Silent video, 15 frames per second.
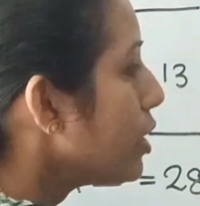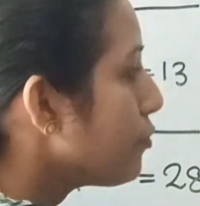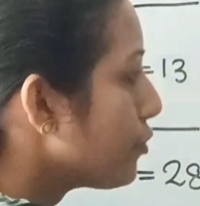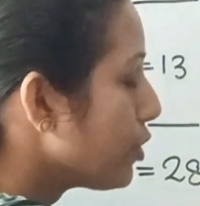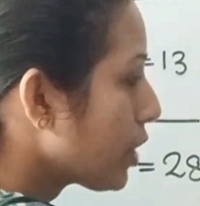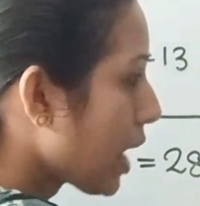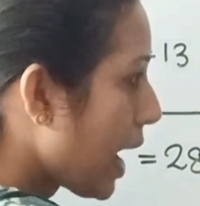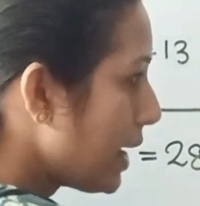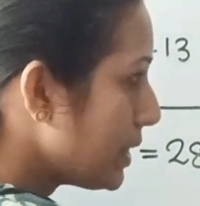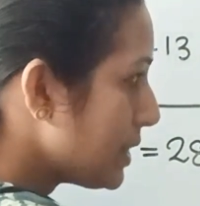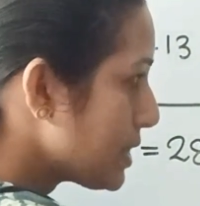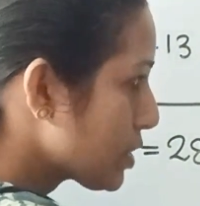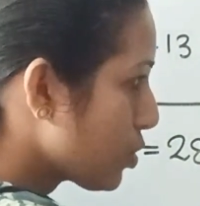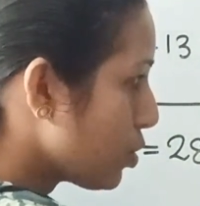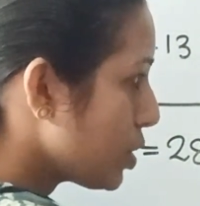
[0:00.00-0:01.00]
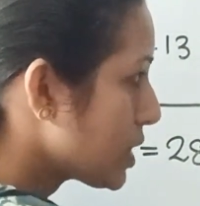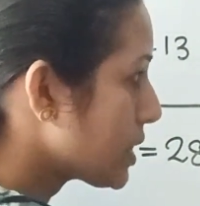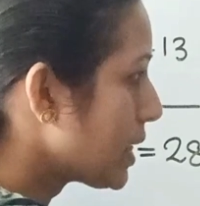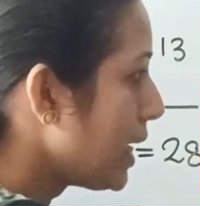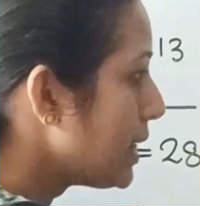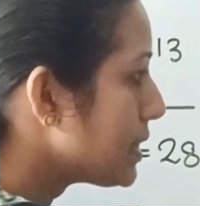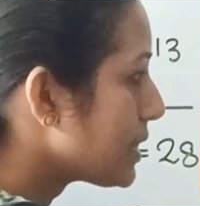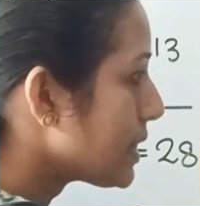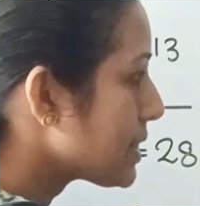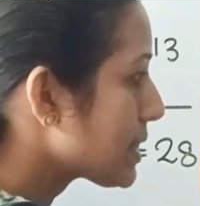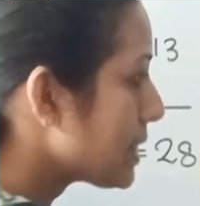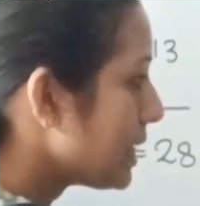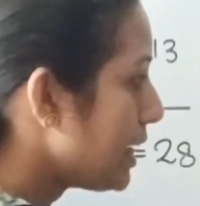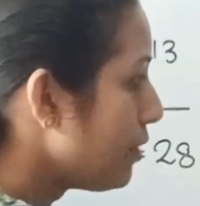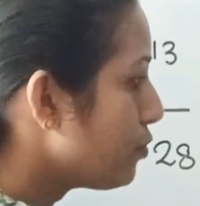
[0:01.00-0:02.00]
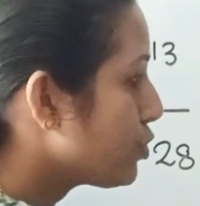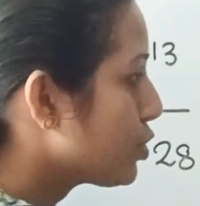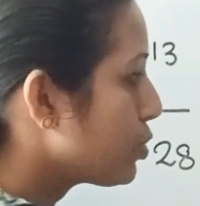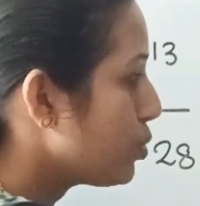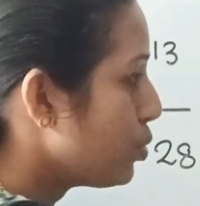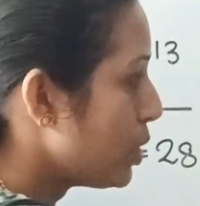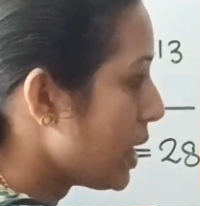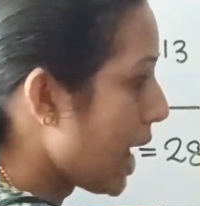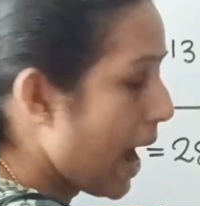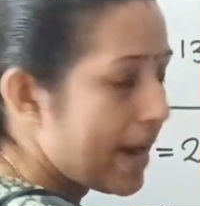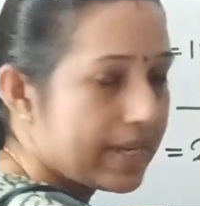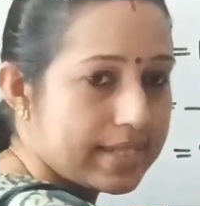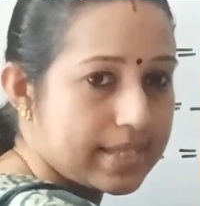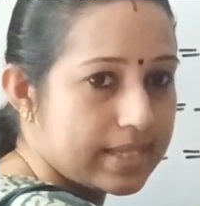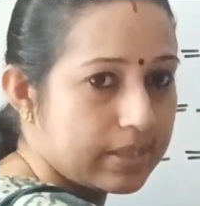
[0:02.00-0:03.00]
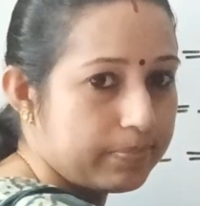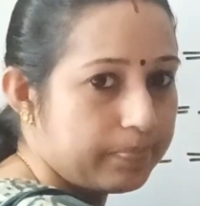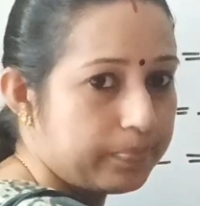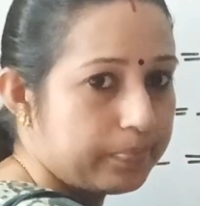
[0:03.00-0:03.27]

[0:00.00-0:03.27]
if you write this question, just leave two lines.